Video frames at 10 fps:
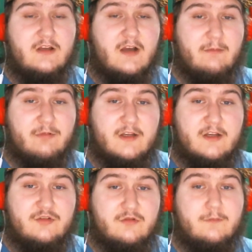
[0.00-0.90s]
I plan
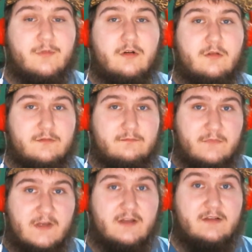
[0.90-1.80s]
on doing both.
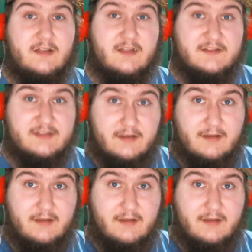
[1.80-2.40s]
Like I said